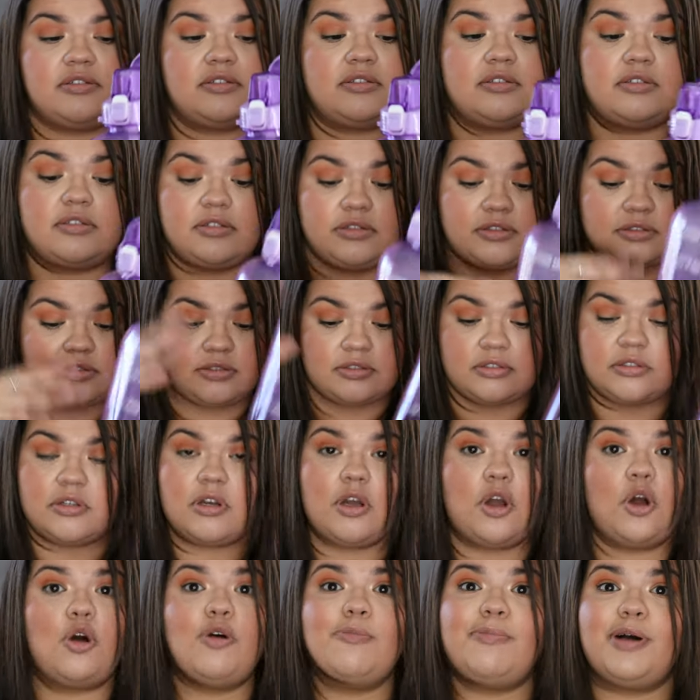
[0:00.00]
you should
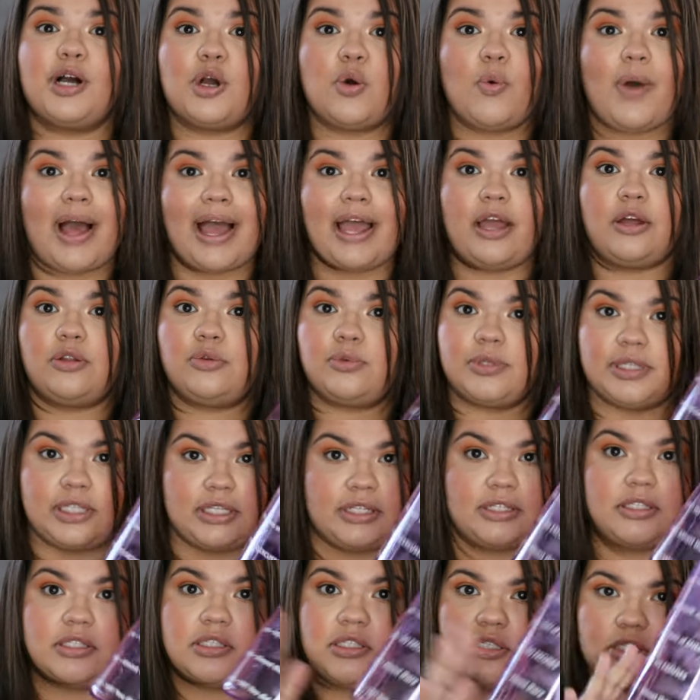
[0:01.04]
go buck wild with
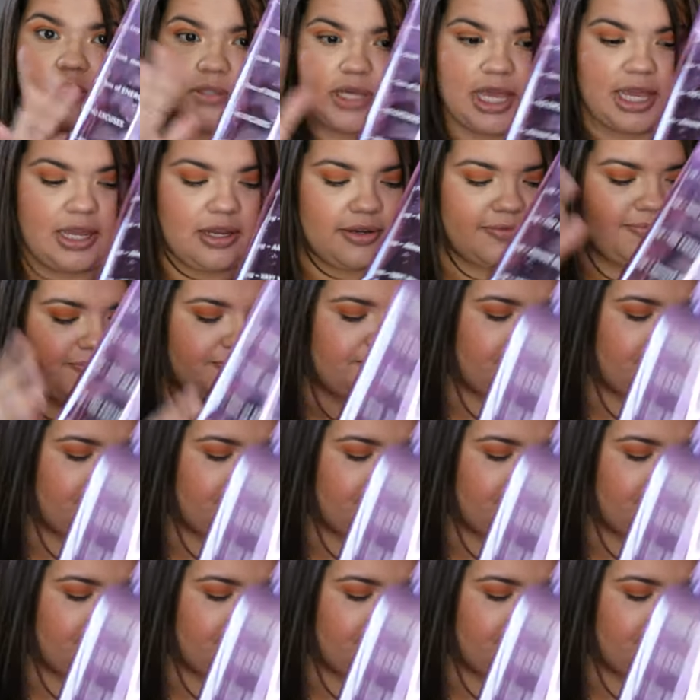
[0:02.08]
these, okay?